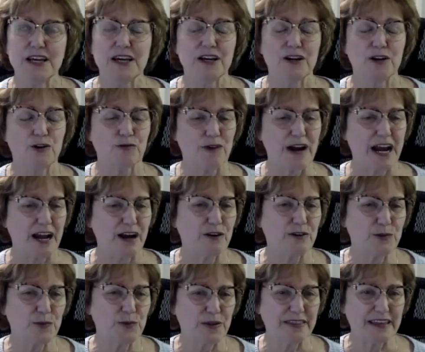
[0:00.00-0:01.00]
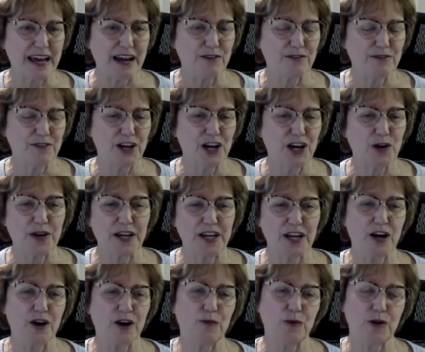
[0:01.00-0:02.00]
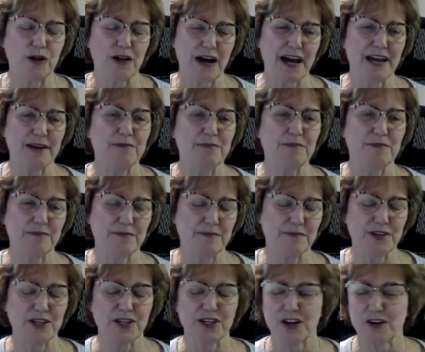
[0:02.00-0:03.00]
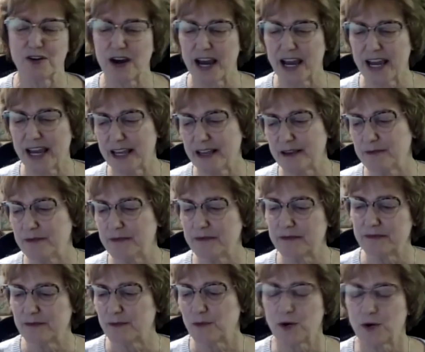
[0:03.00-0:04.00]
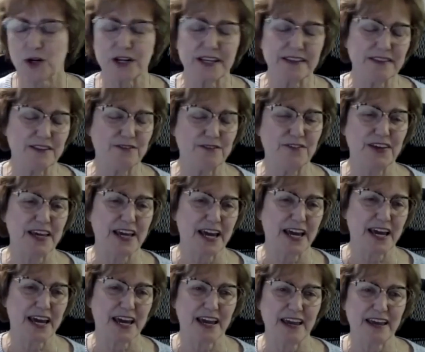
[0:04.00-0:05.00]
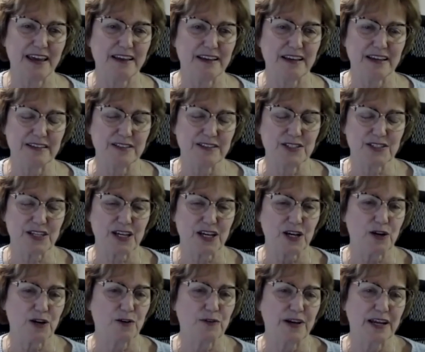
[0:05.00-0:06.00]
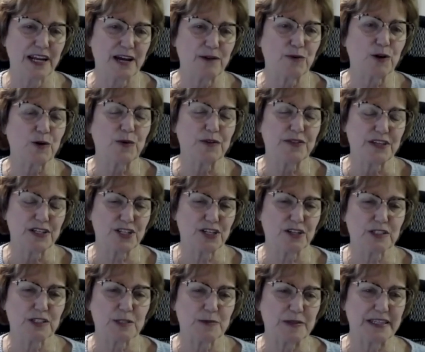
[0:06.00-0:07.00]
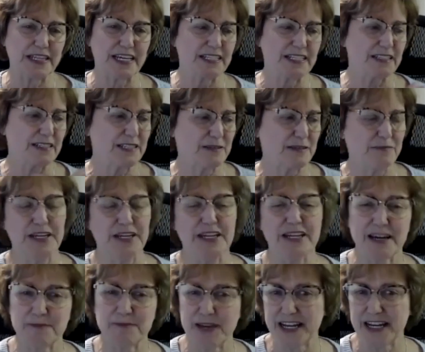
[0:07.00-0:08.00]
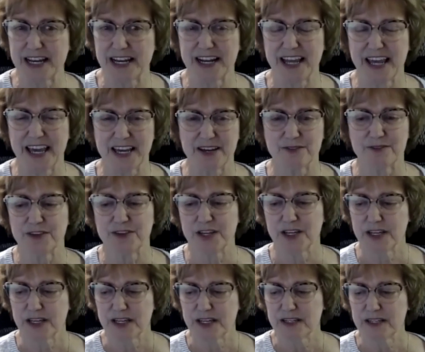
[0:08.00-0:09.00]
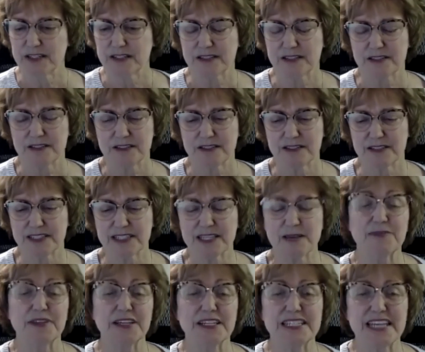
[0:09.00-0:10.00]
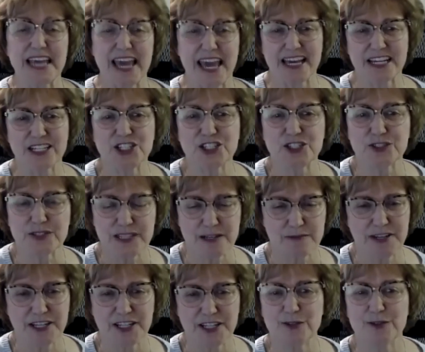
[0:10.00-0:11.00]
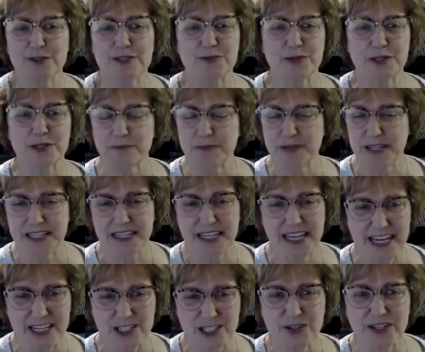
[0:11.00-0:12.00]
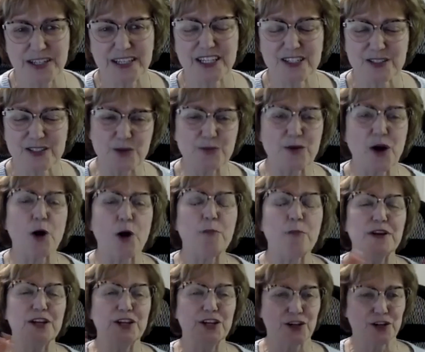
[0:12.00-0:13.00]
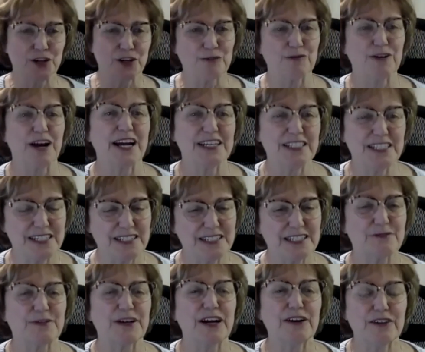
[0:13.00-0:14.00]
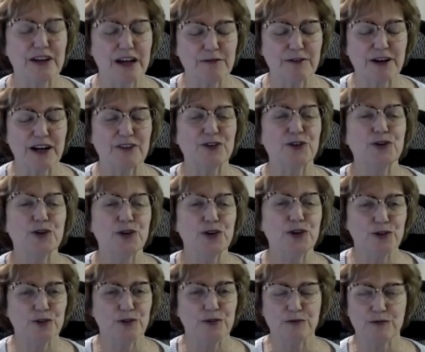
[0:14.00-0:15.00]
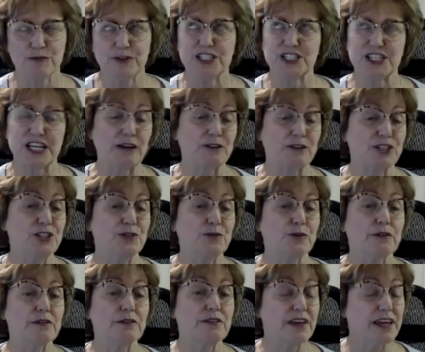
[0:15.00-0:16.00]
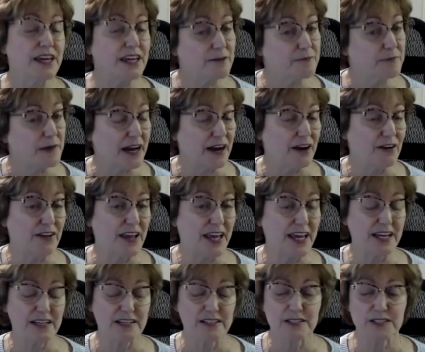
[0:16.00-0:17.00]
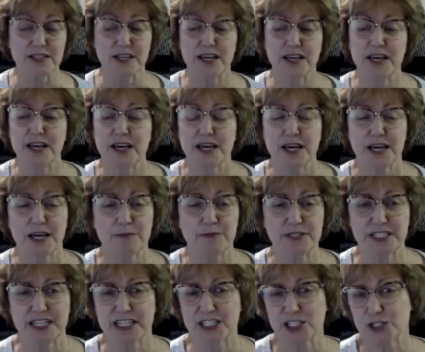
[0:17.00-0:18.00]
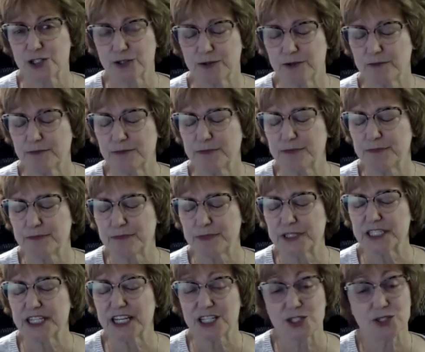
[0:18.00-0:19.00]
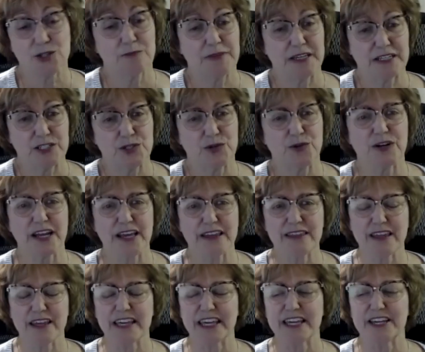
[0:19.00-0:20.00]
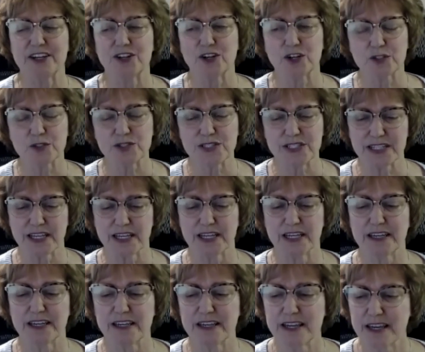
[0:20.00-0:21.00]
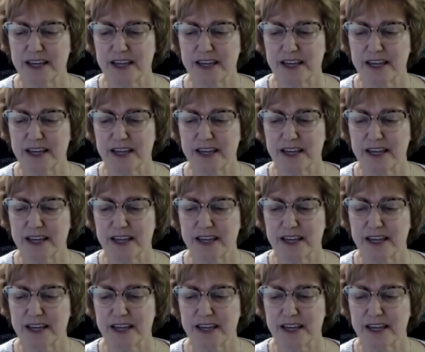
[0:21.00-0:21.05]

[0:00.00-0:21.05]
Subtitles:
ground without knowing, oh, well, I work at the VA and I work with adults, but that doesn't mean I may not have something to to somebody who's with the pediatric, so open your horizons around who you reach out to or think about as a potential mentor. And I think in nursing,